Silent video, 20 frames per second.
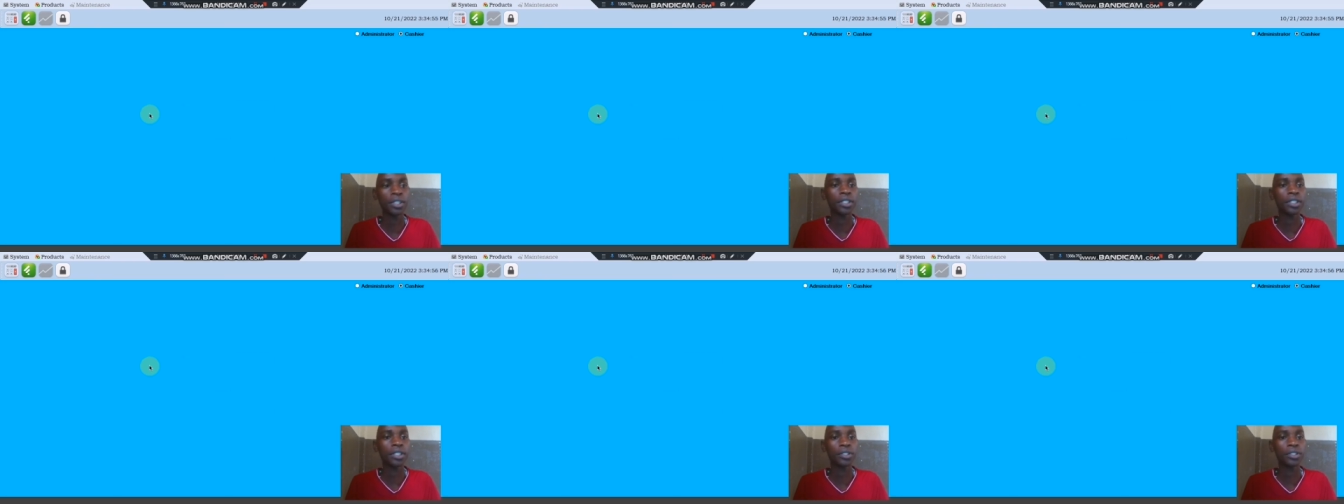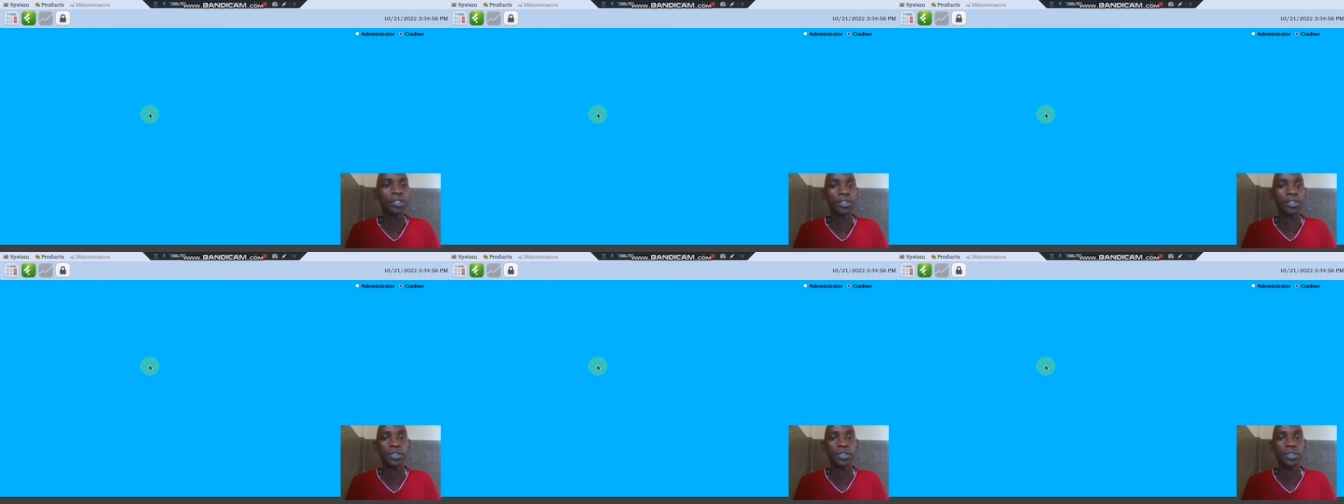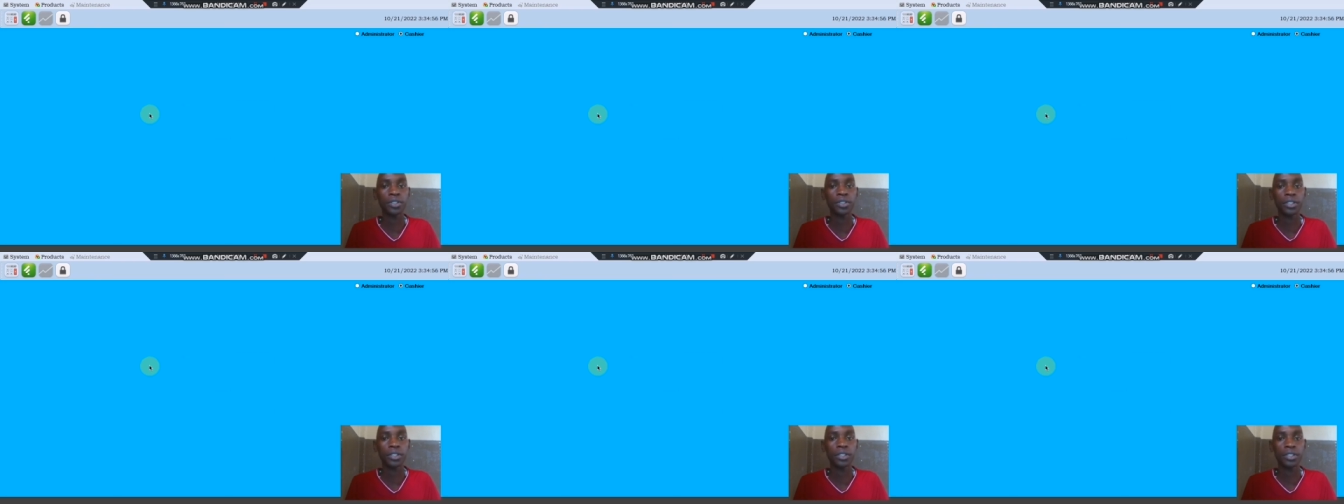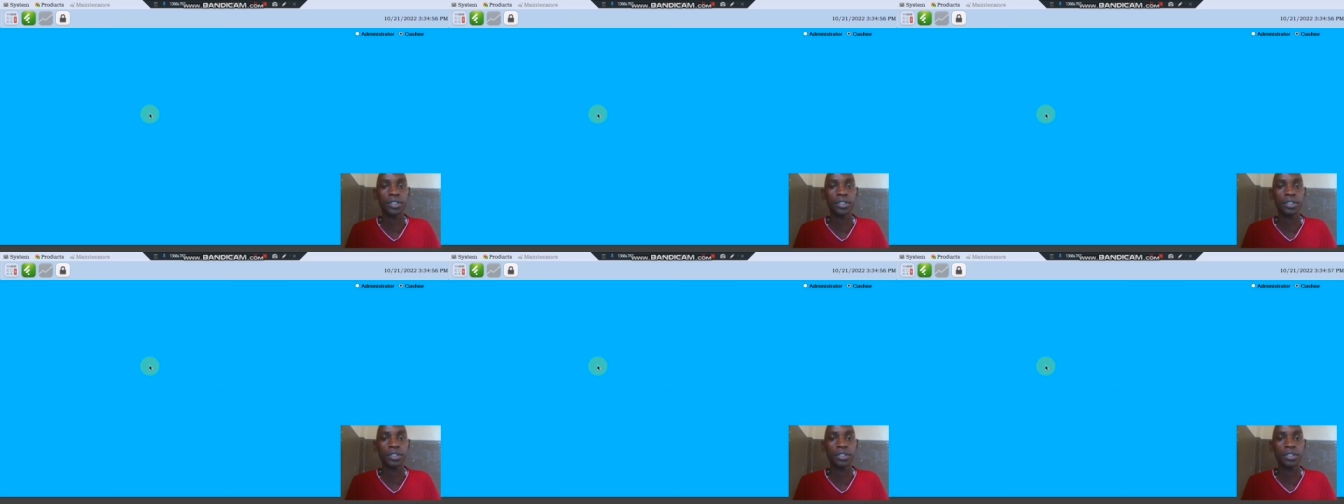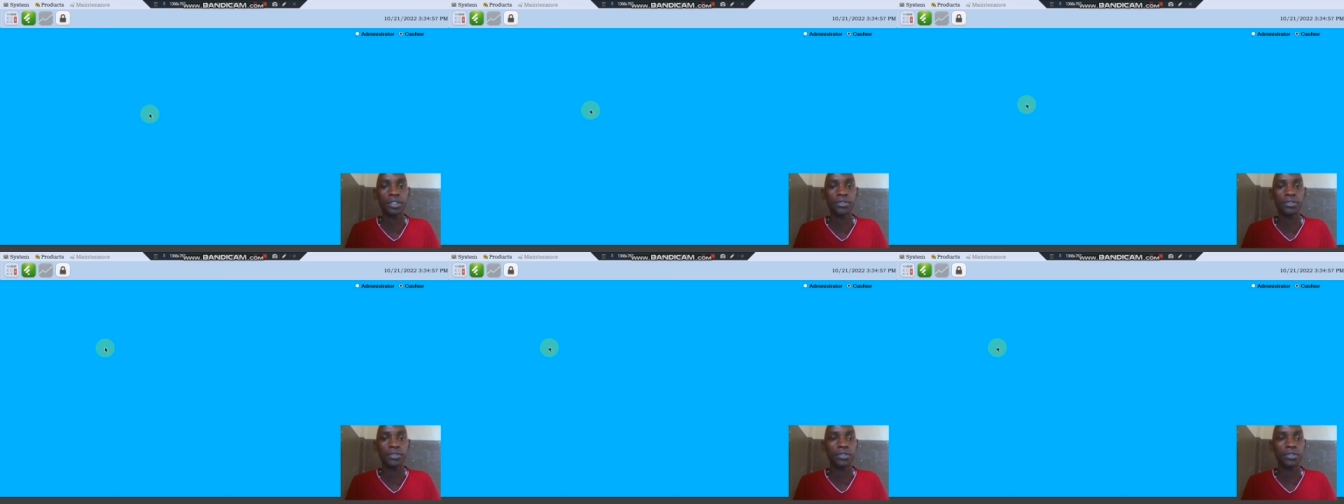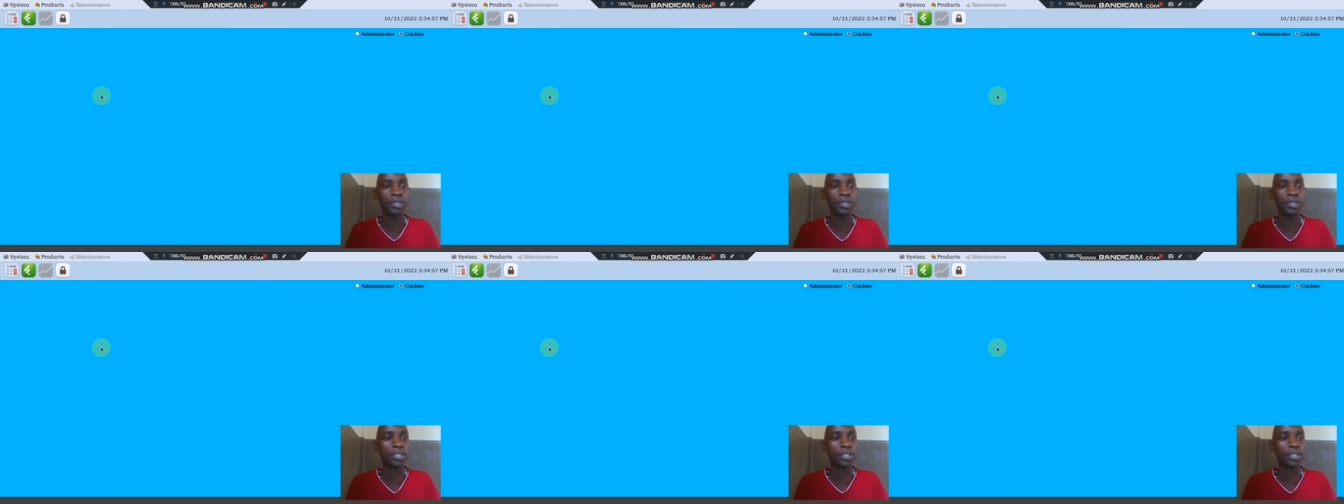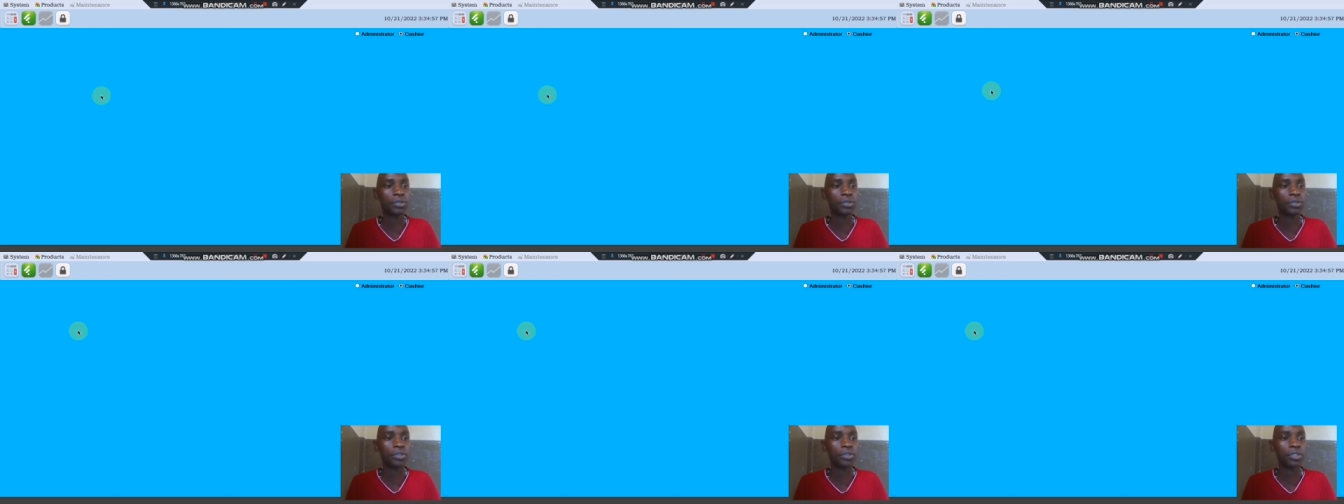So if you want
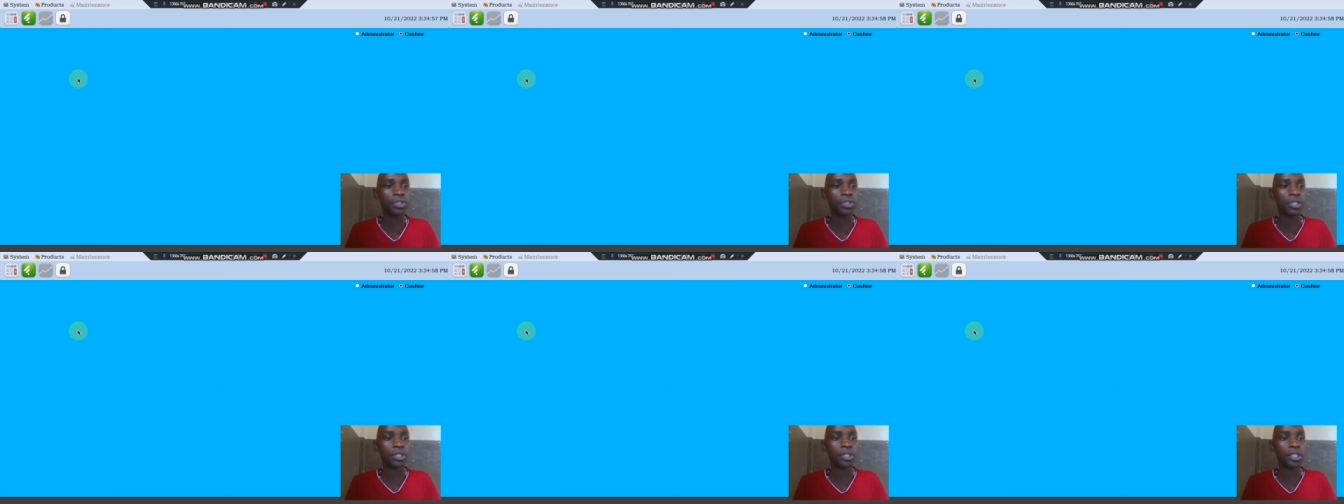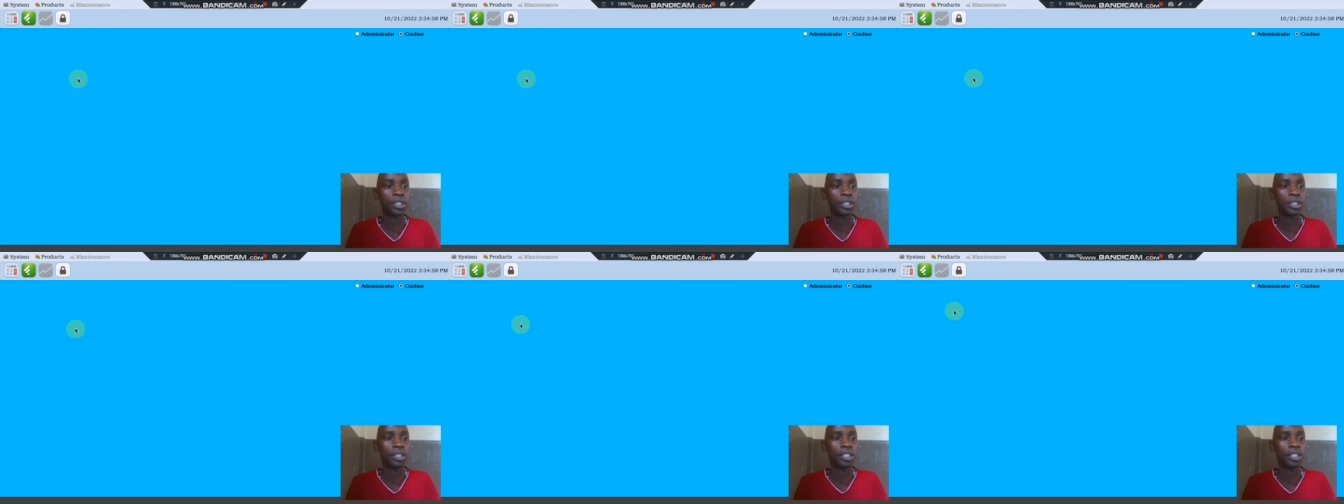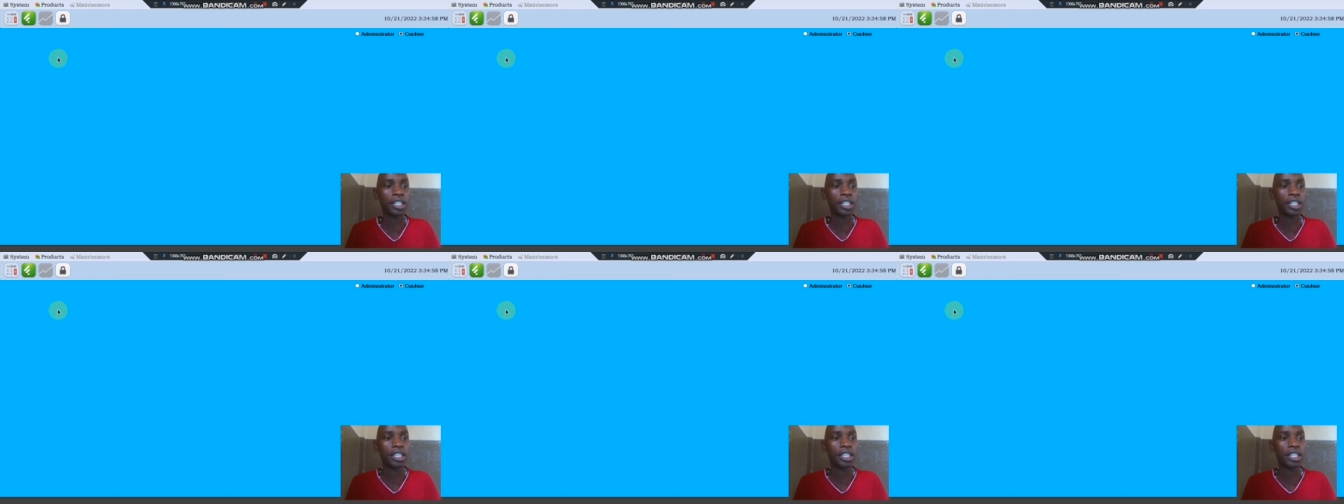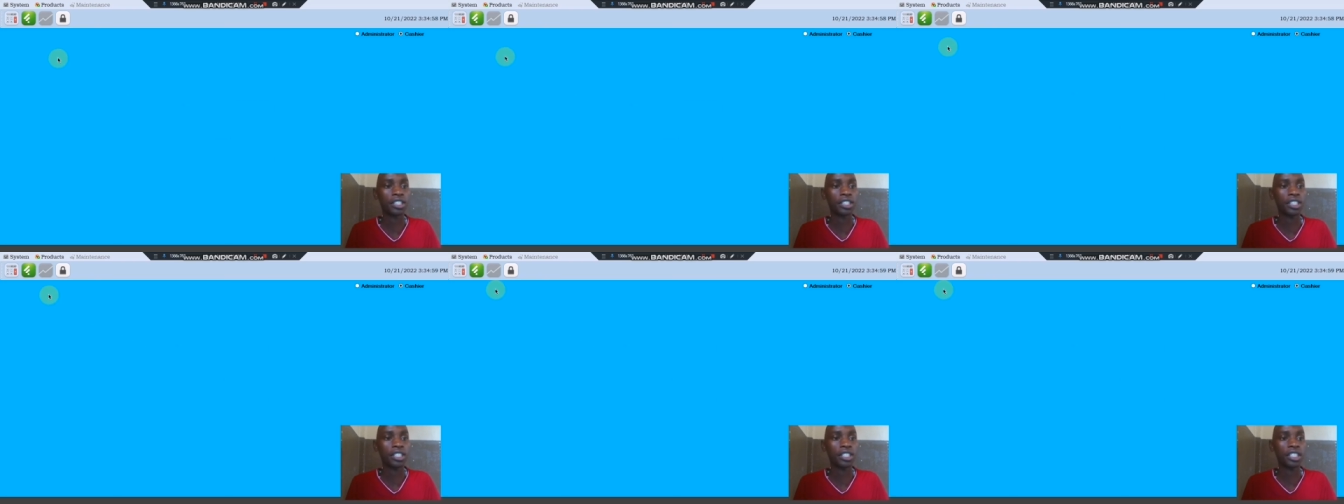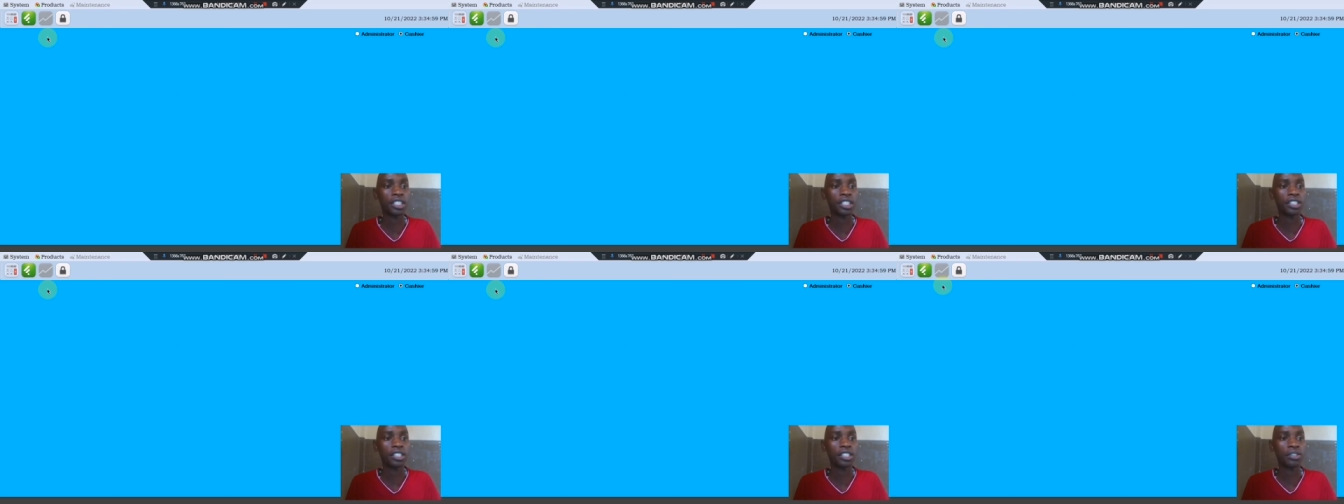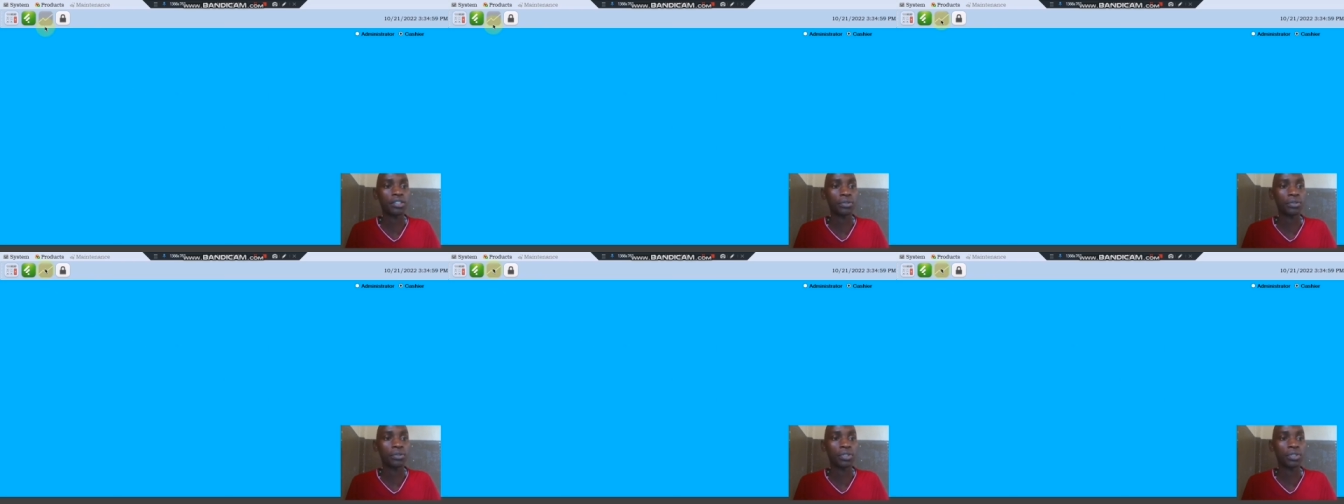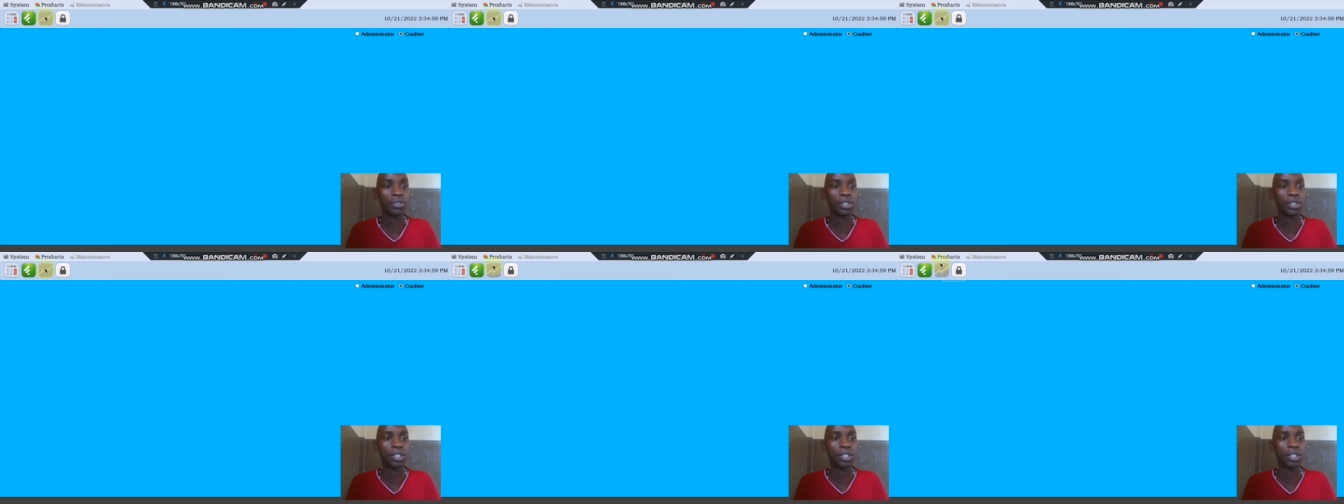to see, the cashier needs to
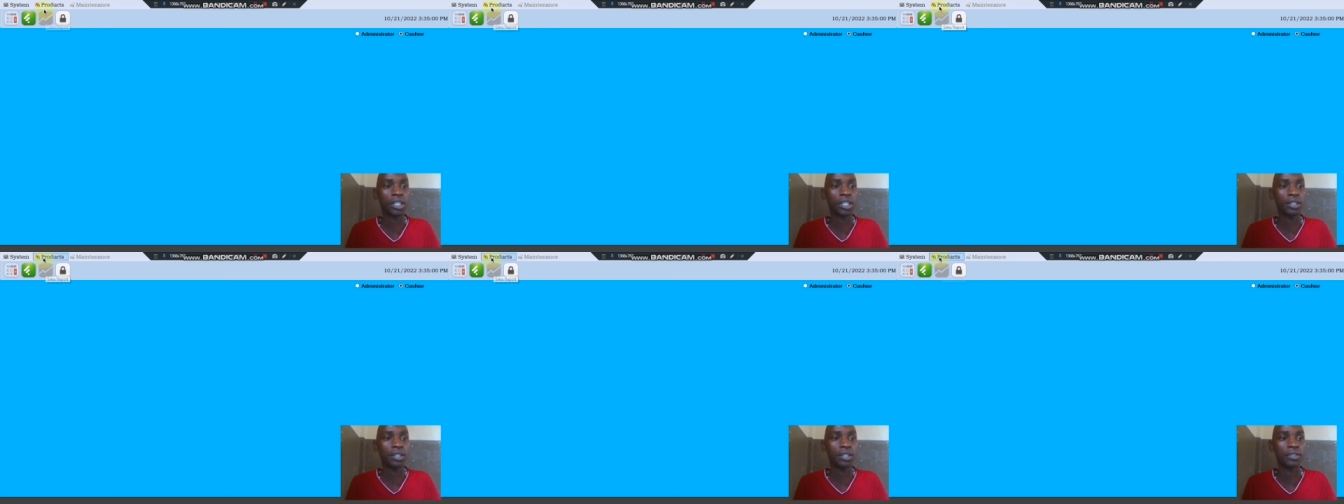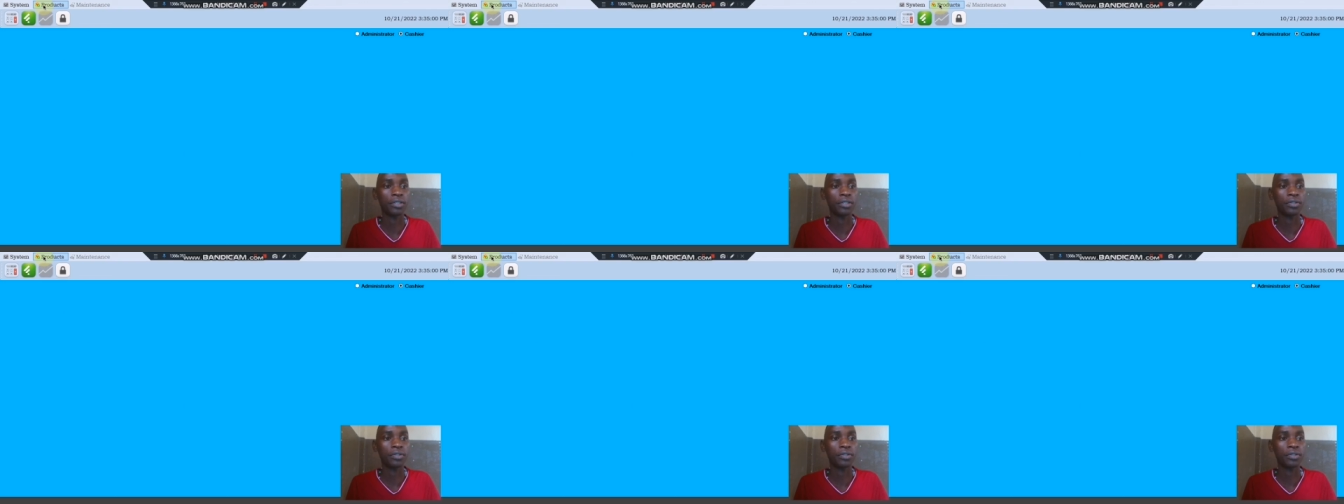see the